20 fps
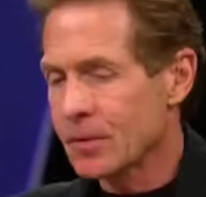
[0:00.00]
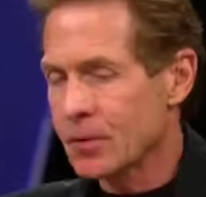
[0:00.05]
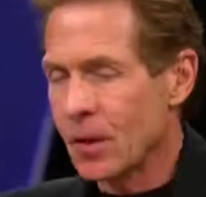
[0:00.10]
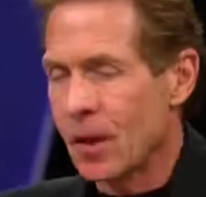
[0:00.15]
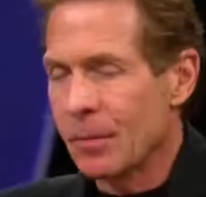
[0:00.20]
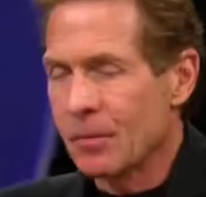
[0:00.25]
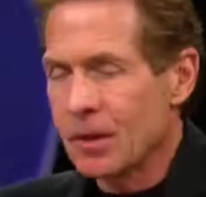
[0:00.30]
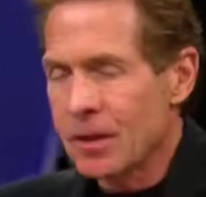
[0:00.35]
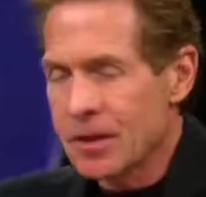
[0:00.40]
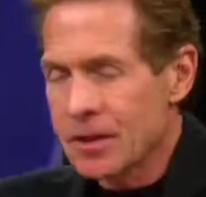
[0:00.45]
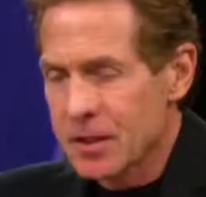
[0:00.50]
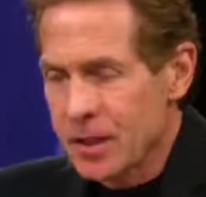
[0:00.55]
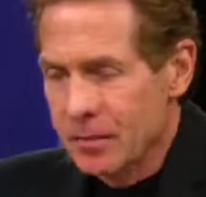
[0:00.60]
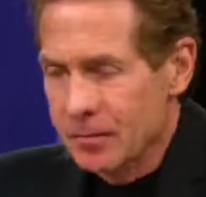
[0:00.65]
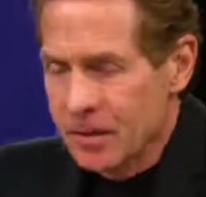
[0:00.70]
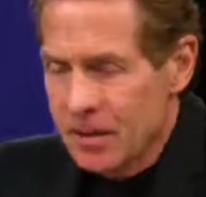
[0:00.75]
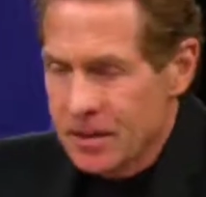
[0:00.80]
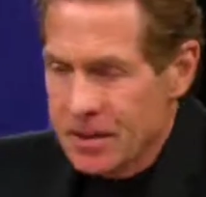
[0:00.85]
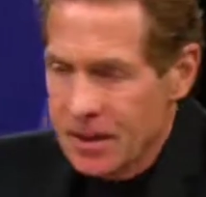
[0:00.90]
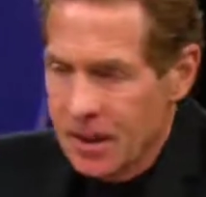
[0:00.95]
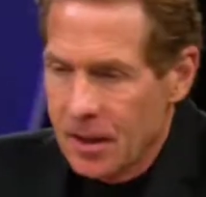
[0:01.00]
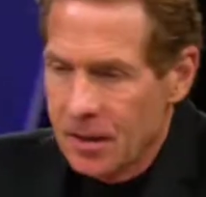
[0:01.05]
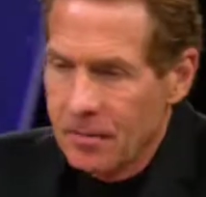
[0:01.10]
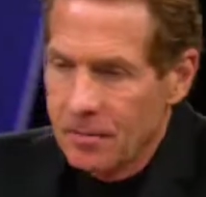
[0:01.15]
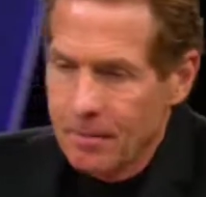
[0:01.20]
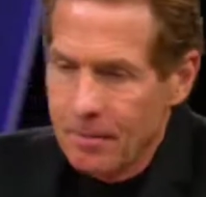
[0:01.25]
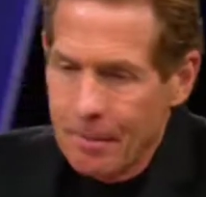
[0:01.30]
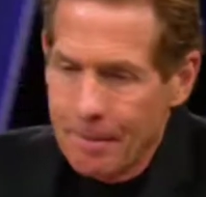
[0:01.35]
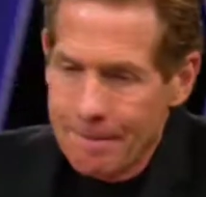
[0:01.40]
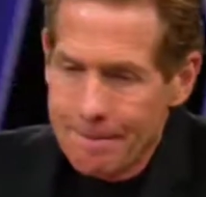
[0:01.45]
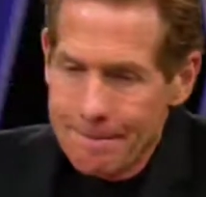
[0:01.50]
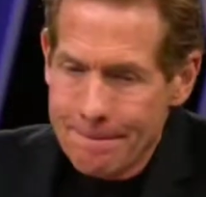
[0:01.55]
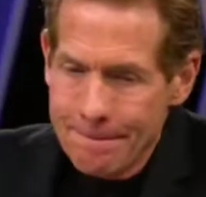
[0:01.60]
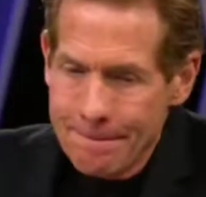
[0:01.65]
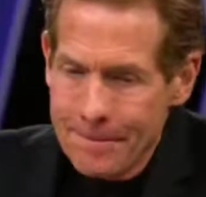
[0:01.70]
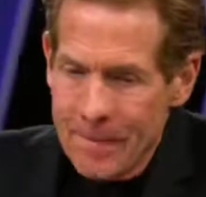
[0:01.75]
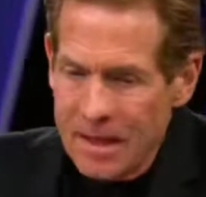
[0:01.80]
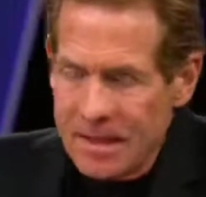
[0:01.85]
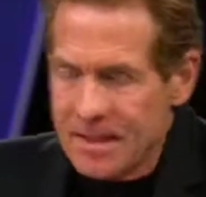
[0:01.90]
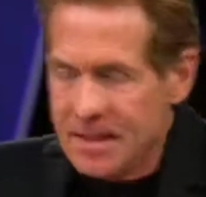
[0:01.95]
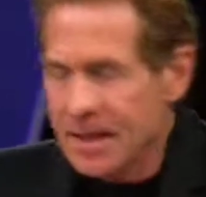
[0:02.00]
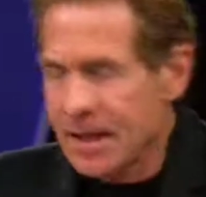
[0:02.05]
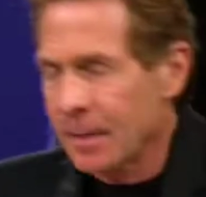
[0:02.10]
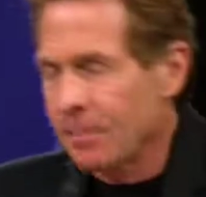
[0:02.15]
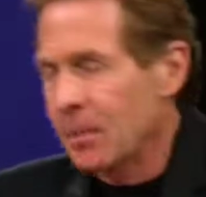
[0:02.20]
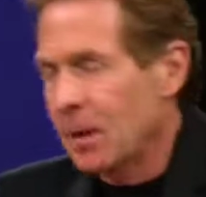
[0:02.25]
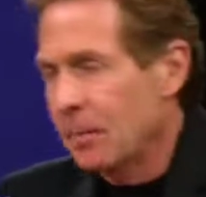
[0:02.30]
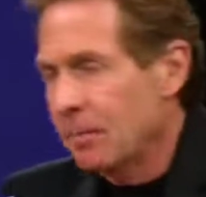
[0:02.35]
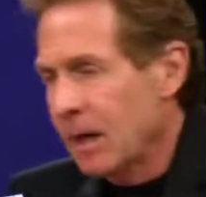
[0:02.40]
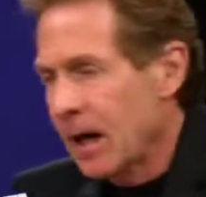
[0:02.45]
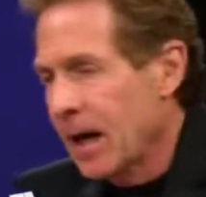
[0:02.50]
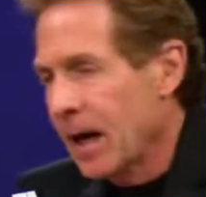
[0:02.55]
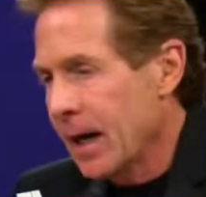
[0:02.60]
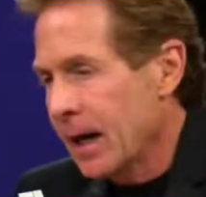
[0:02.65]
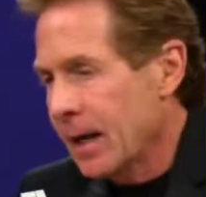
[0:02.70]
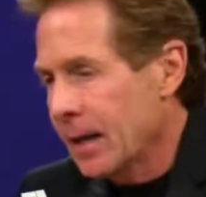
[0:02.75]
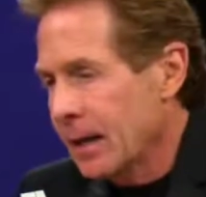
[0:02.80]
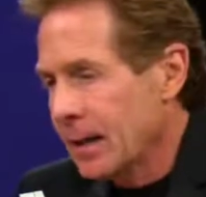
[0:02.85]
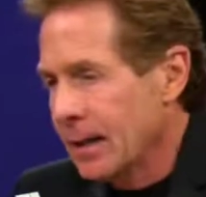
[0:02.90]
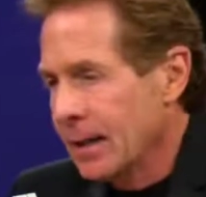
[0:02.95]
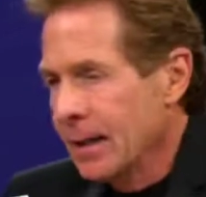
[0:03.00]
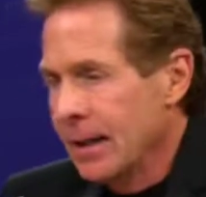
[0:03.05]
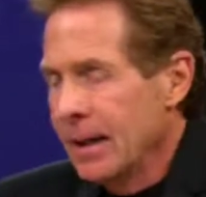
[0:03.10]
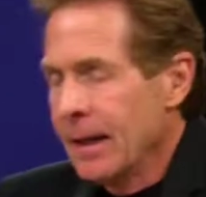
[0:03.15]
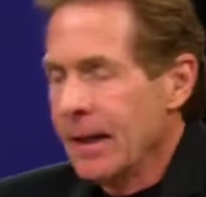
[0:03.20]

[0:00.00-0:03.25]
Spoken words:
So I'm going to sum this up by stepping back